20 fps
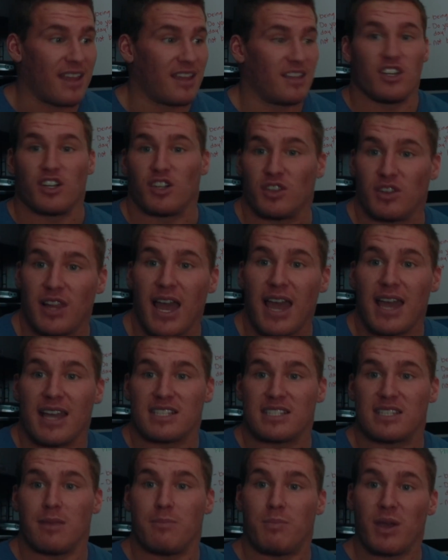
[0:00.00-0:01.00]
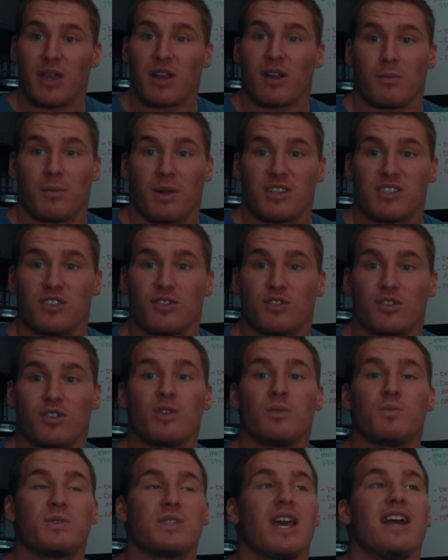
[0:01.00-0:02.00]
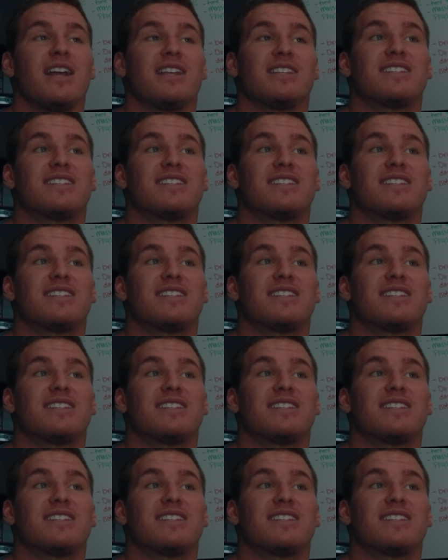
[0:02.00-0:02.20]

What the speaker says: and your legs, the bigger muscle groups,